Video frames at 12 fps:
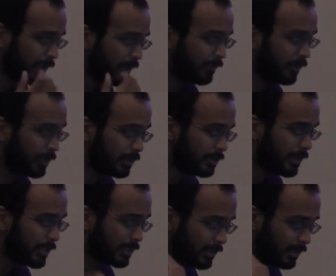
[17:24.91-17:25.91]
If it
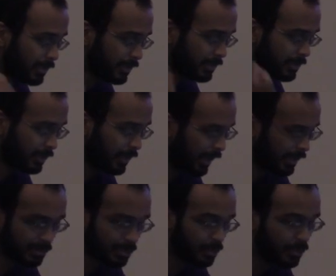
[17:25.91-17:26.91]
doesn't exist, it
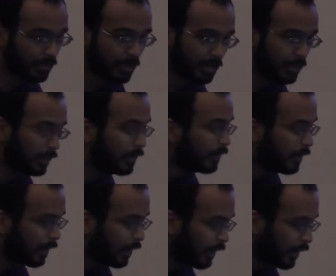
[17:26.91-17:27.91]
adds it already.
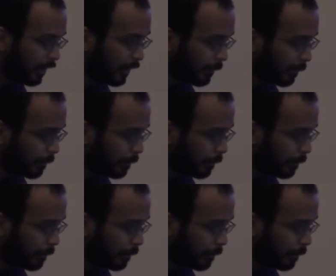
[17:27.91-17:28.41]
Um,